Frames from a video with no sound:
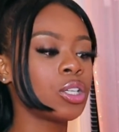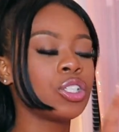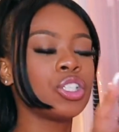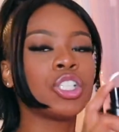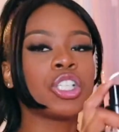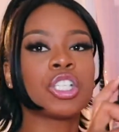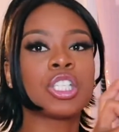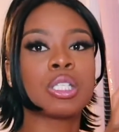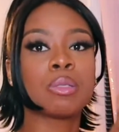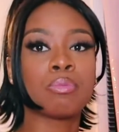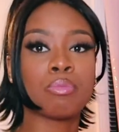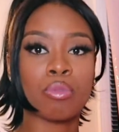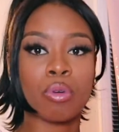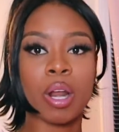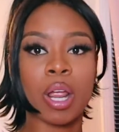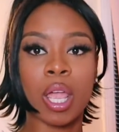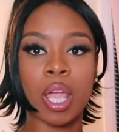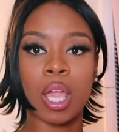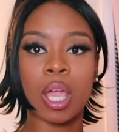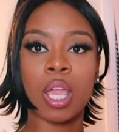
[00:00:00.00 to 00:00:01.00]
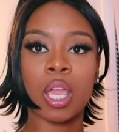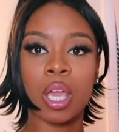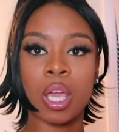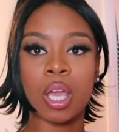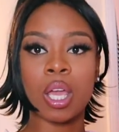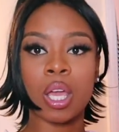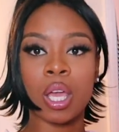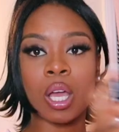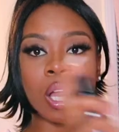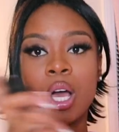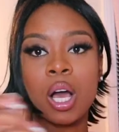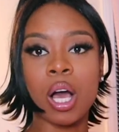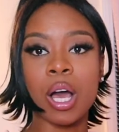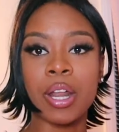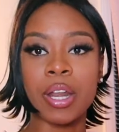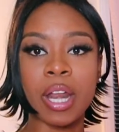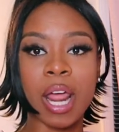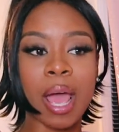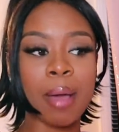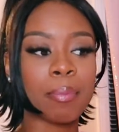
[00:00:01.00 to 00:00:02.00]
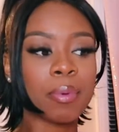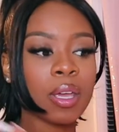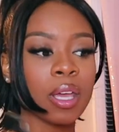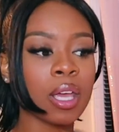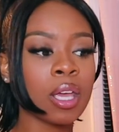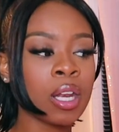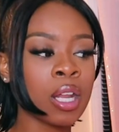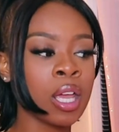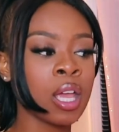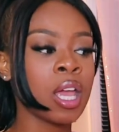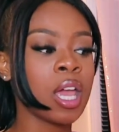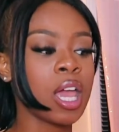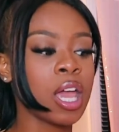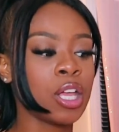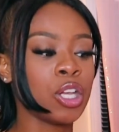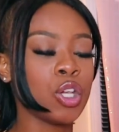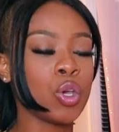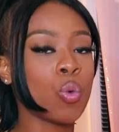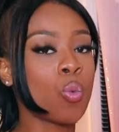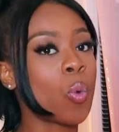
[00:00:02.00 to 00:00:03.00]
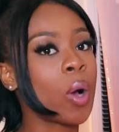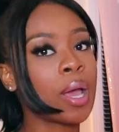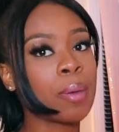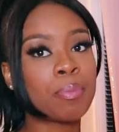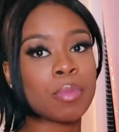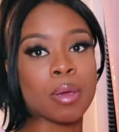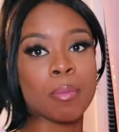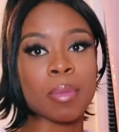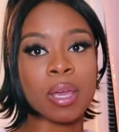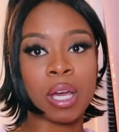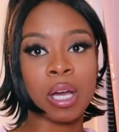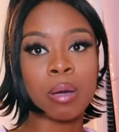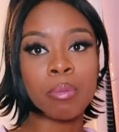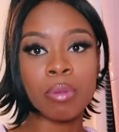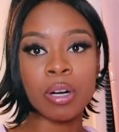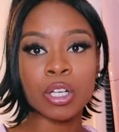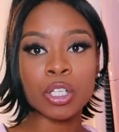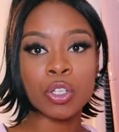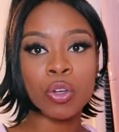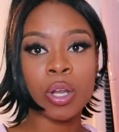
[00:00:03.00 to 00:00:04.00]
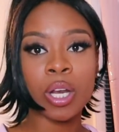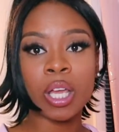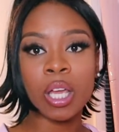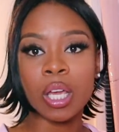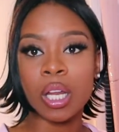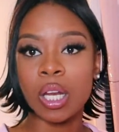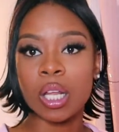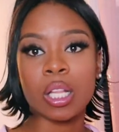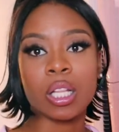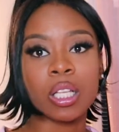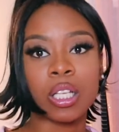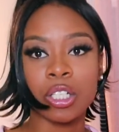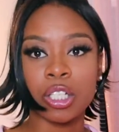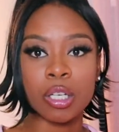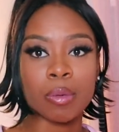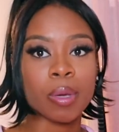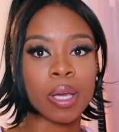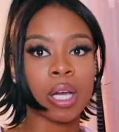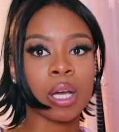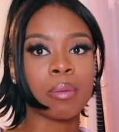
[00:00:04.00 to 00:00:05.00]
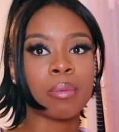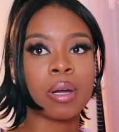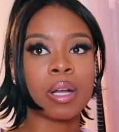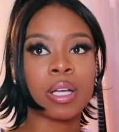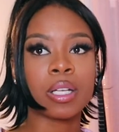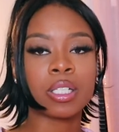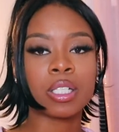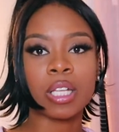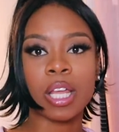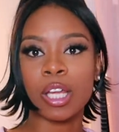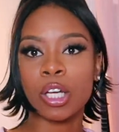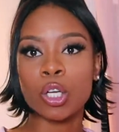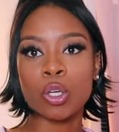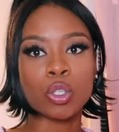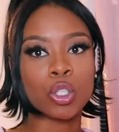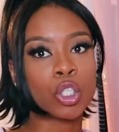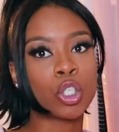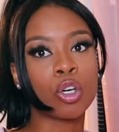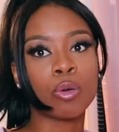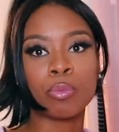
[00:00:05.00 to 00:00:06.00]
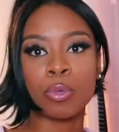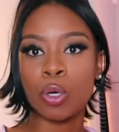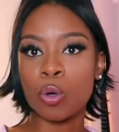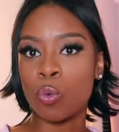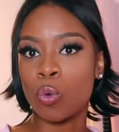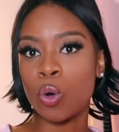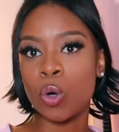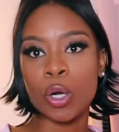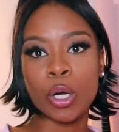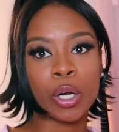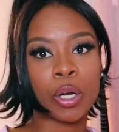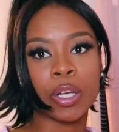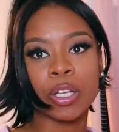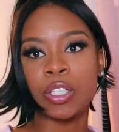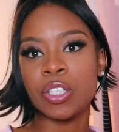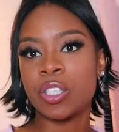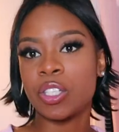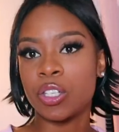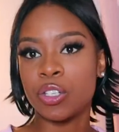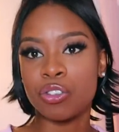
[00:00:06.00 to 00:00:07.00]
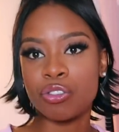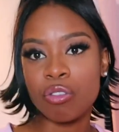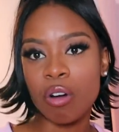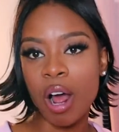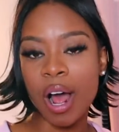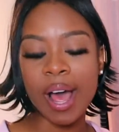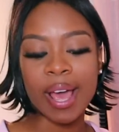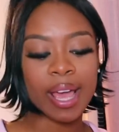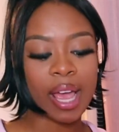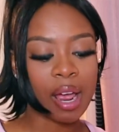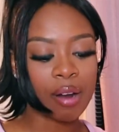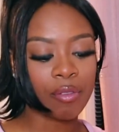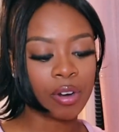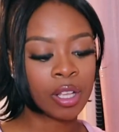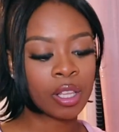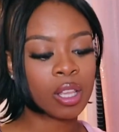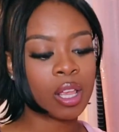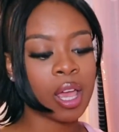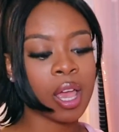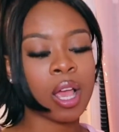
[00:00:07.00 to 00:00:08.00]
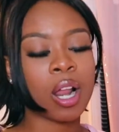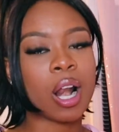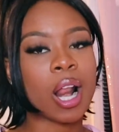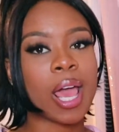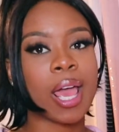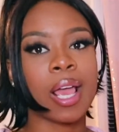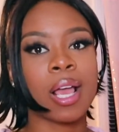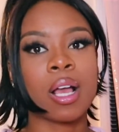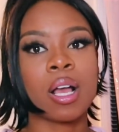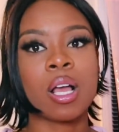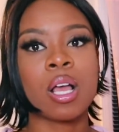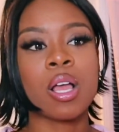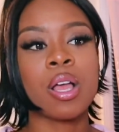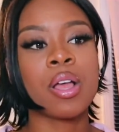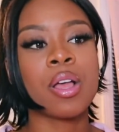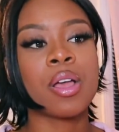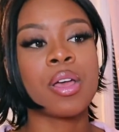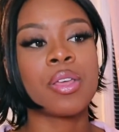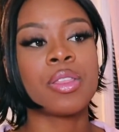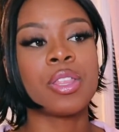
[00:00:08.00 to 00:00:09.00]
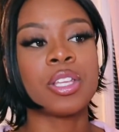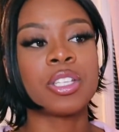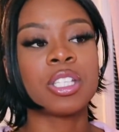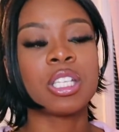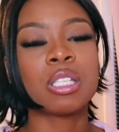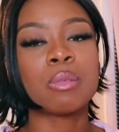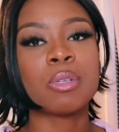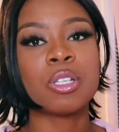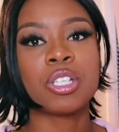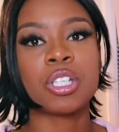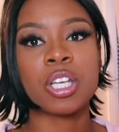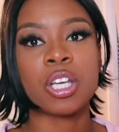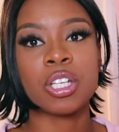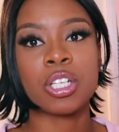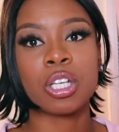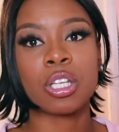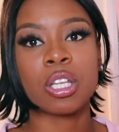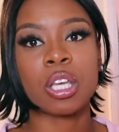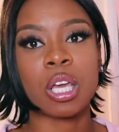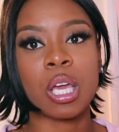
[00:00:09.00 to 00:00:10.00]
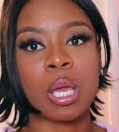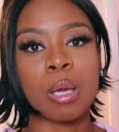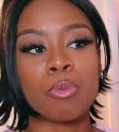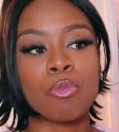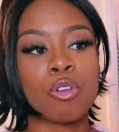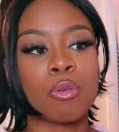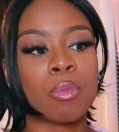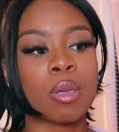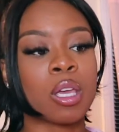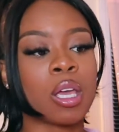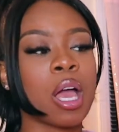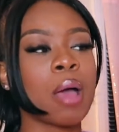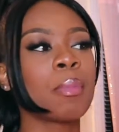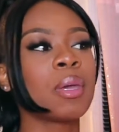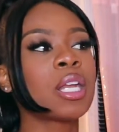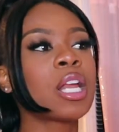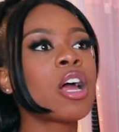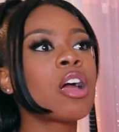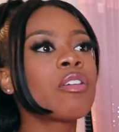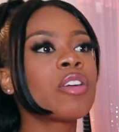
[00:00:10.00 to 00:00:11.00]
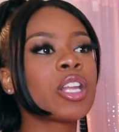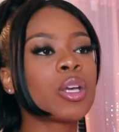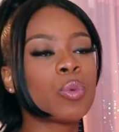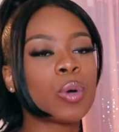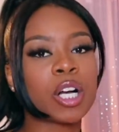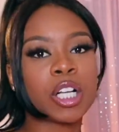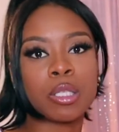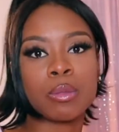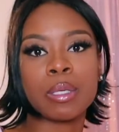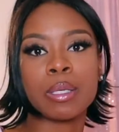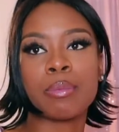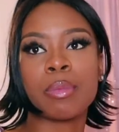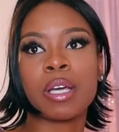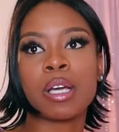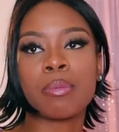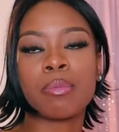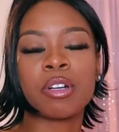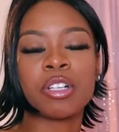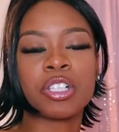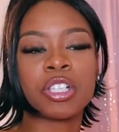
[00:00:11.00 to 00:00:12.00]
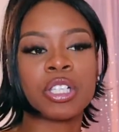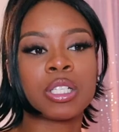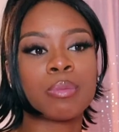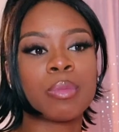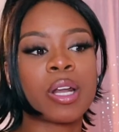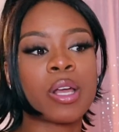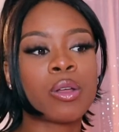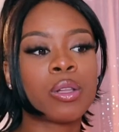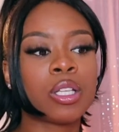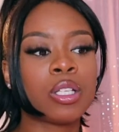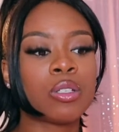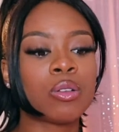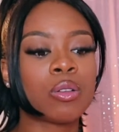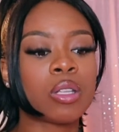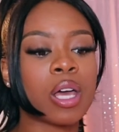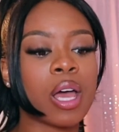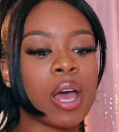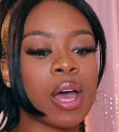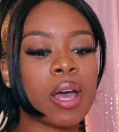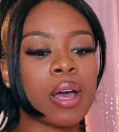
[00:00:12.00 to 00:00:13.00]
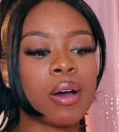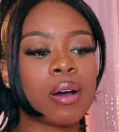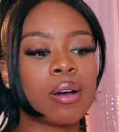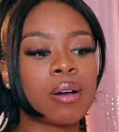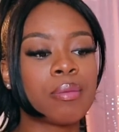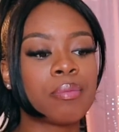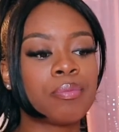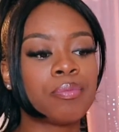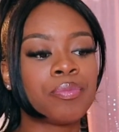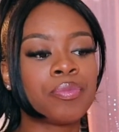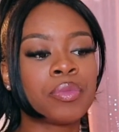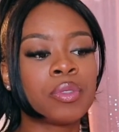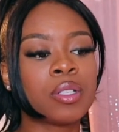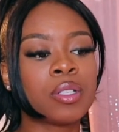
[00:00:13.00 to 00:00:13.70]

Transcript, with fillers: just spray a napkin and you wipe your makeup brush on it and it cleans your makeup brush like no soap no water instant dry everything like this has been changing the game for me i mean i already wash my makeup brushes but i only do that um